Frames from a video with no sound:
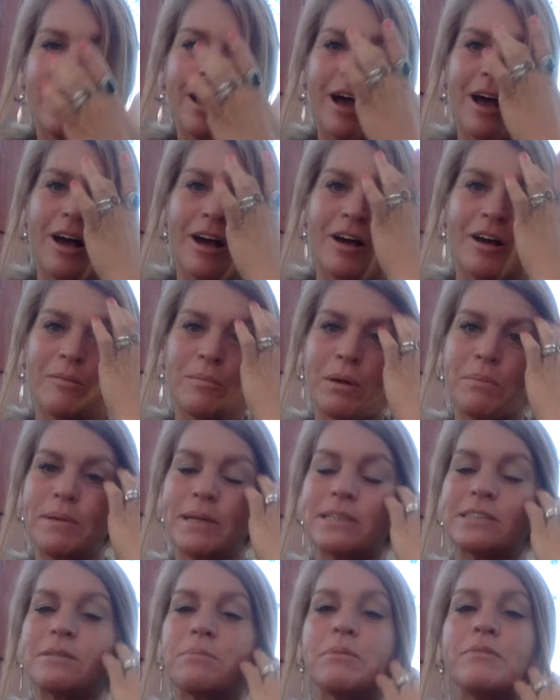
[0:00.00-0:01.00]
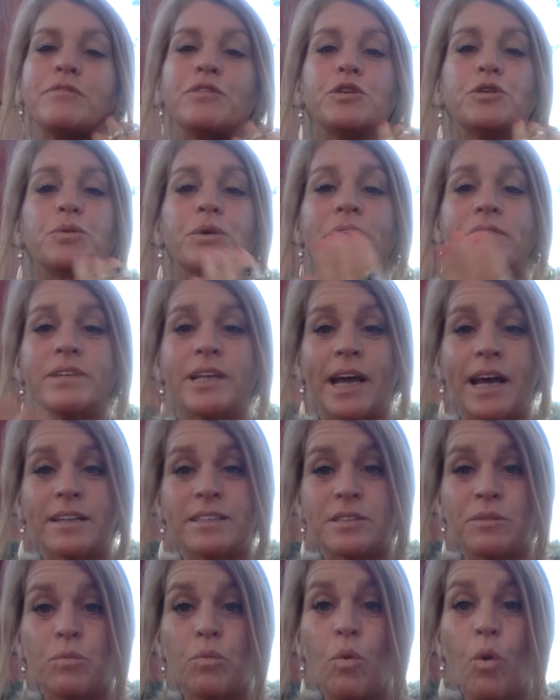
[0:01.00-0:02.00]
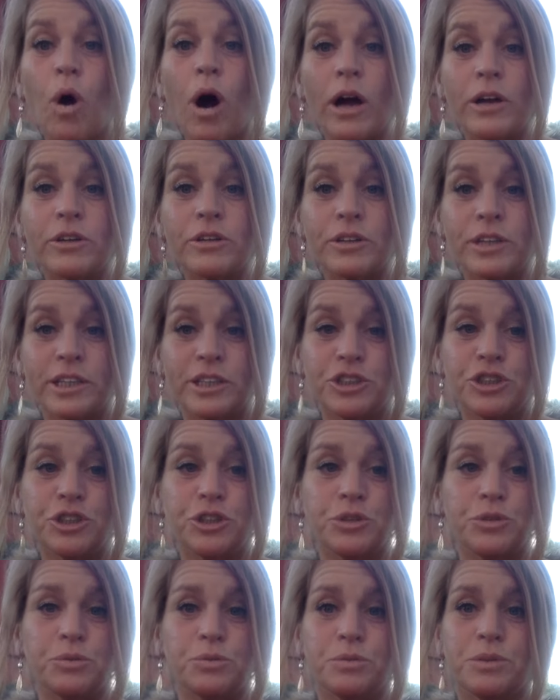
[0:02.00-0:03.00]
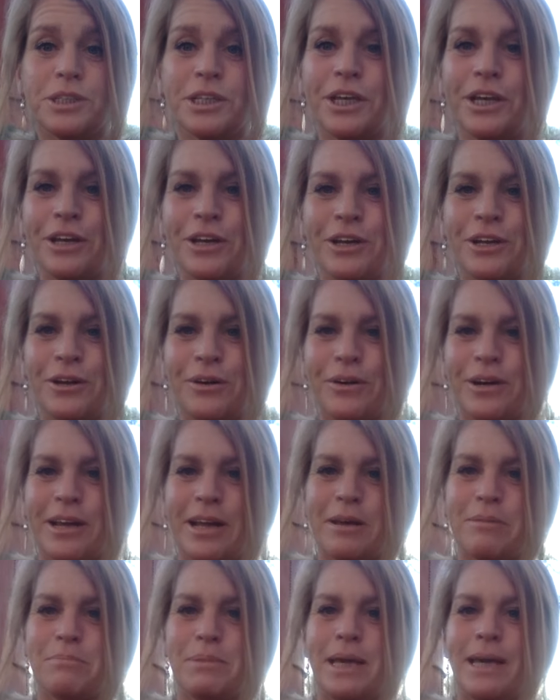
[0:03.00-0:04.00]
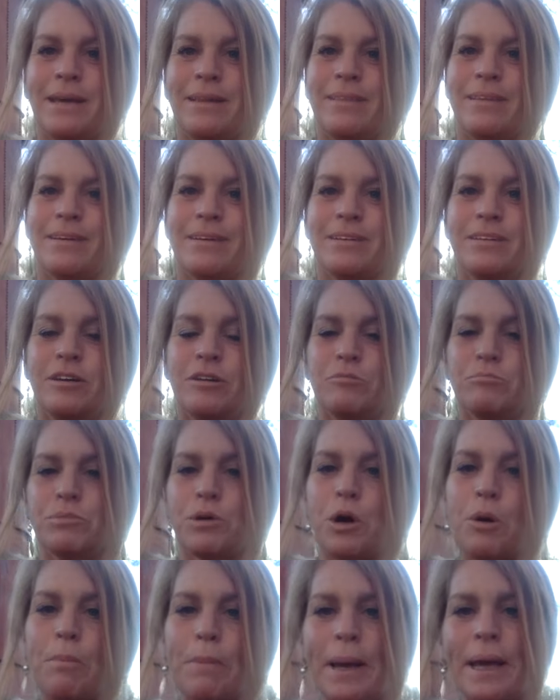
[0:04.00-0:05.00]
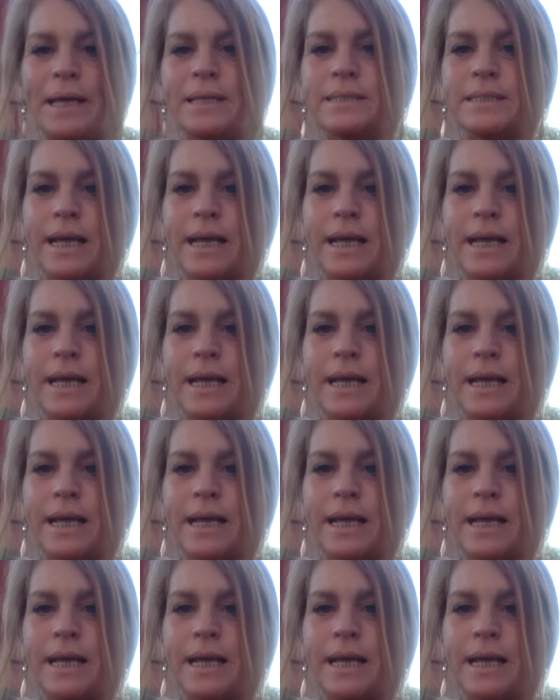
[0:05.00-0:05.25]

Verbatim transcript: Um, I bet some of you even had some water issues. You know what I mean? The propane